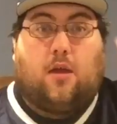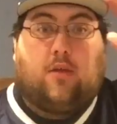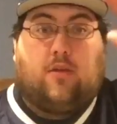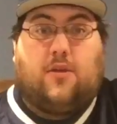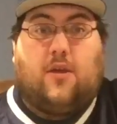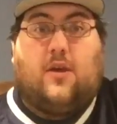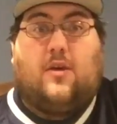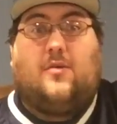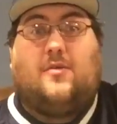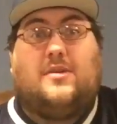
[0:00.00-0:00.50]

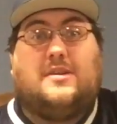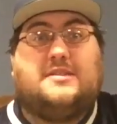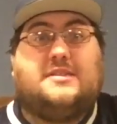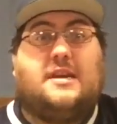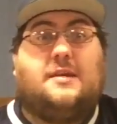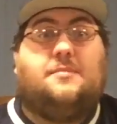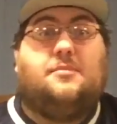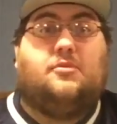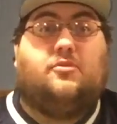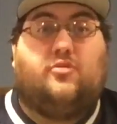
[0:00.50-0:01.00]
Yo, what is
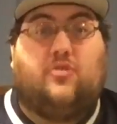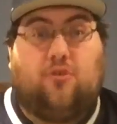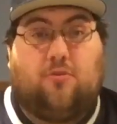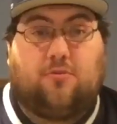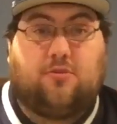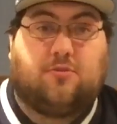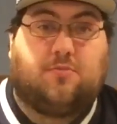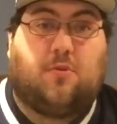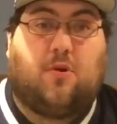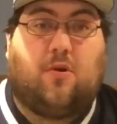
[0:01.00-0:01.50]
up, YouTube?
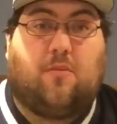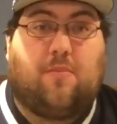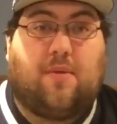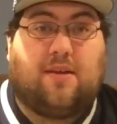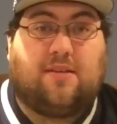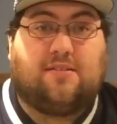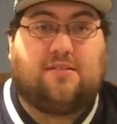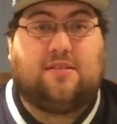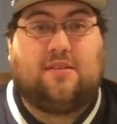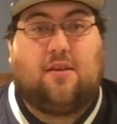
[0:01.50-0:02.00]
It's your boy
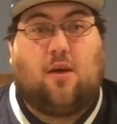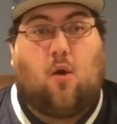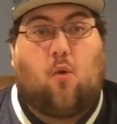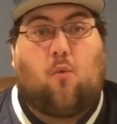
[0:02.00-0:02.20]
Big T.